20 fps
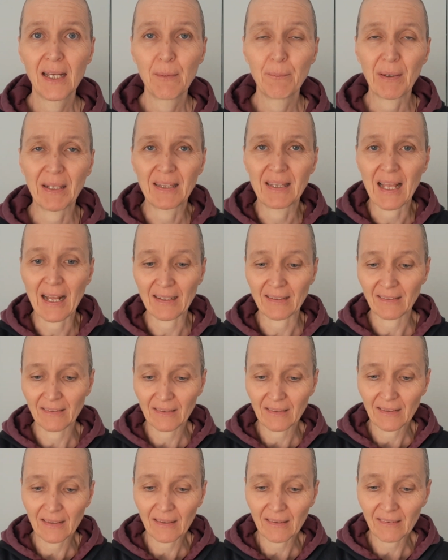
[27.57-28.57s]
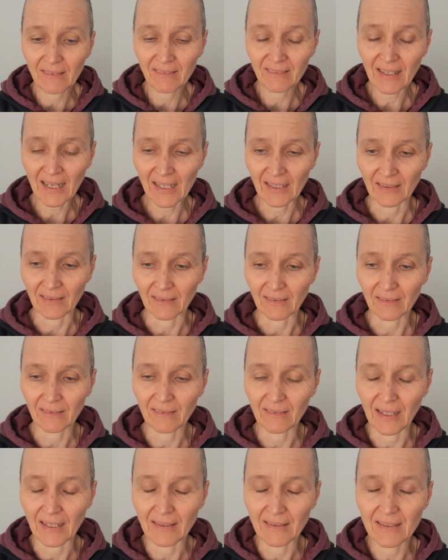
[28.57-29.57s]
But that sense,
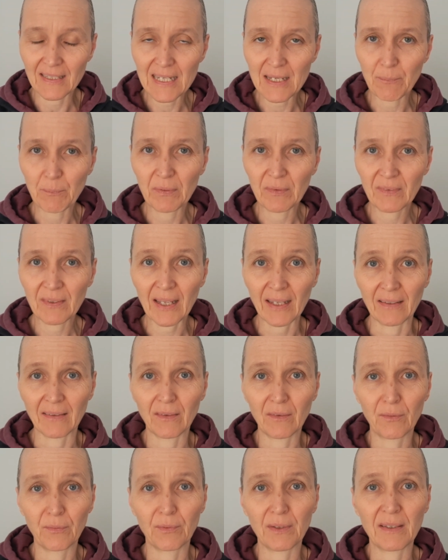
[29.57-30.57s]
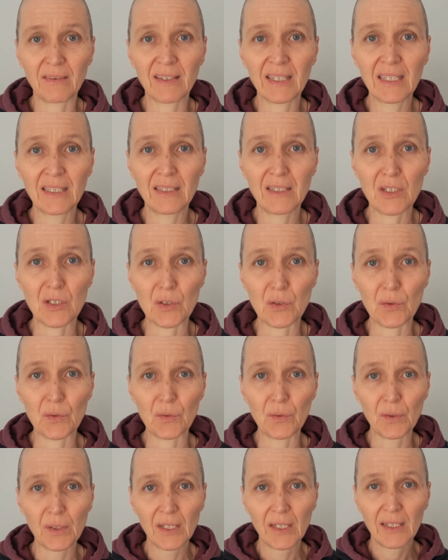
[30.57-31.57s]
that deep sense within
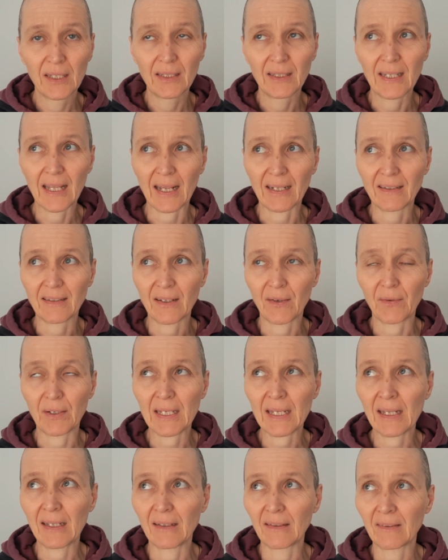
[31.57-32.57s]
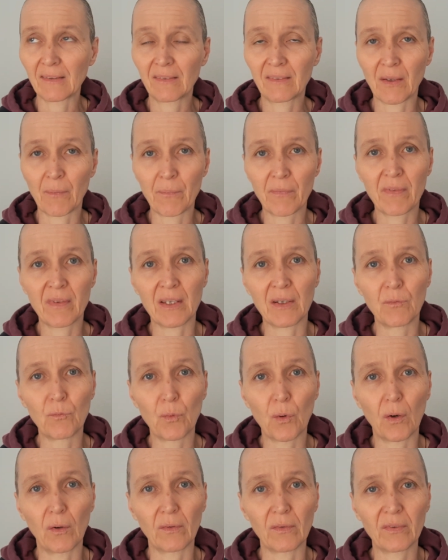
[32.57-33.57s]
you that there is something
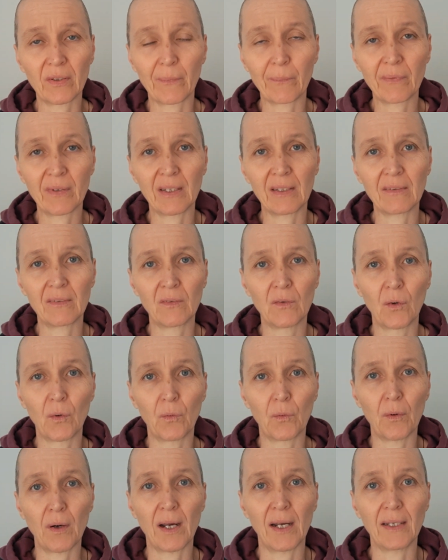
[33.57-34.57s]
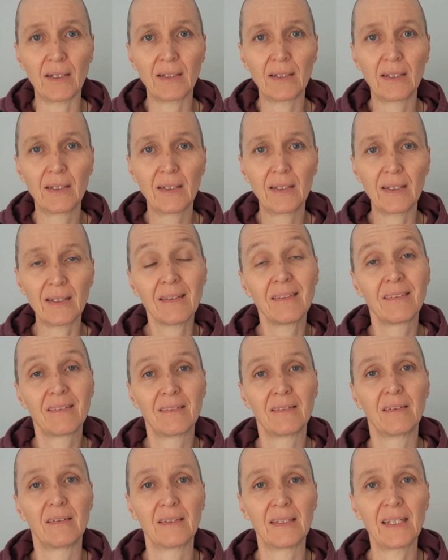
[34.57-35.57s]
wrong, something's not right, is
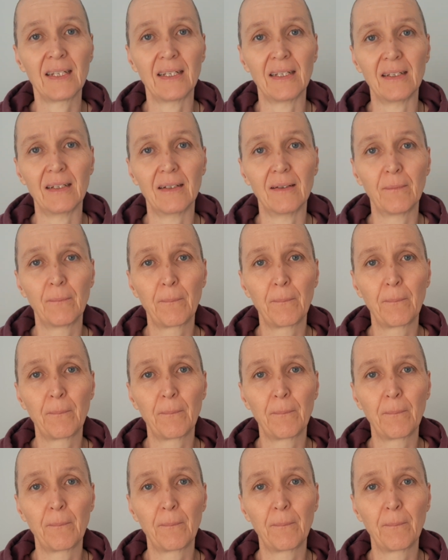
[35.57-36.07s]
still there,